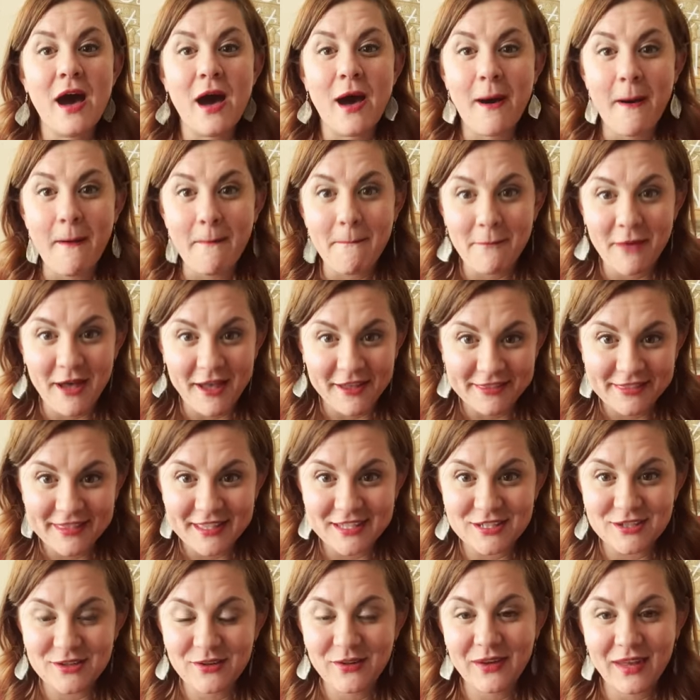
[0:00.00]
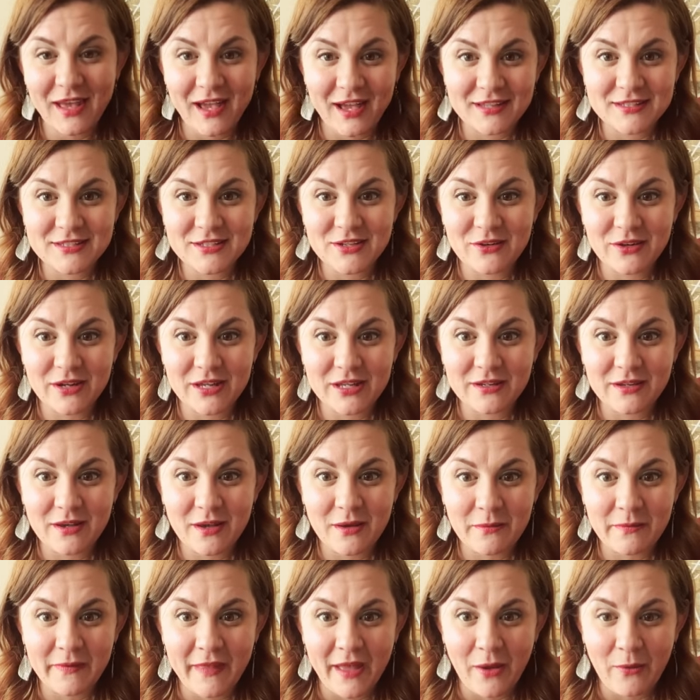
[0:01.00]
a month that you can add to your
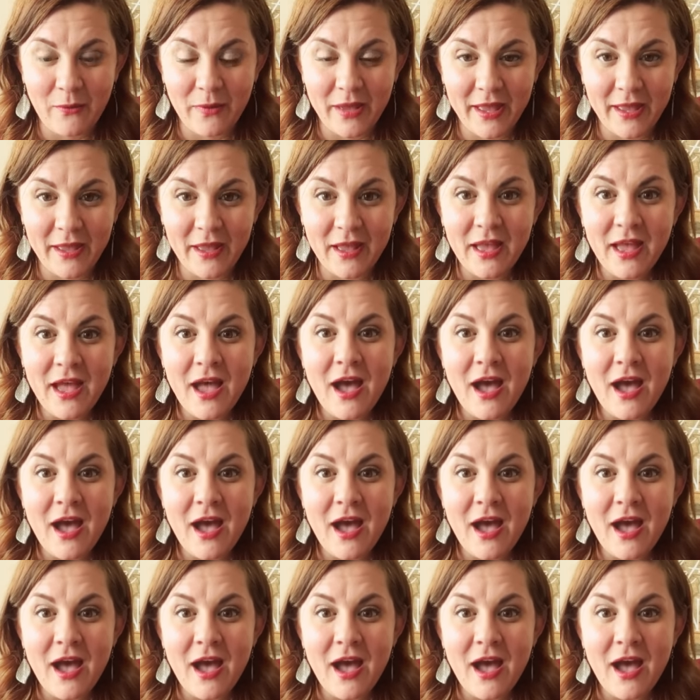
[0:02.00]
income that way.